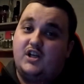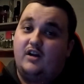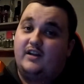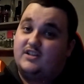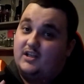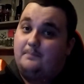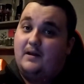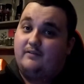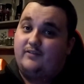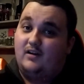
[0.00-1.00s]
shit on this so you
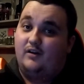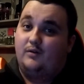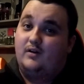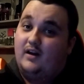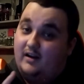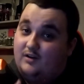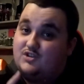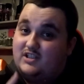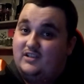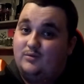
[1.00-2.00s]
better follow and
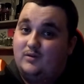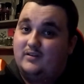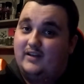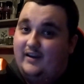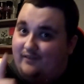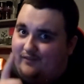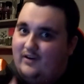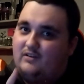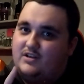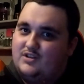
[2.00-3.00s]
I'll see you on there
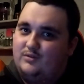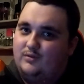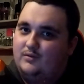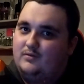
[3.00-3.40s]
very soon.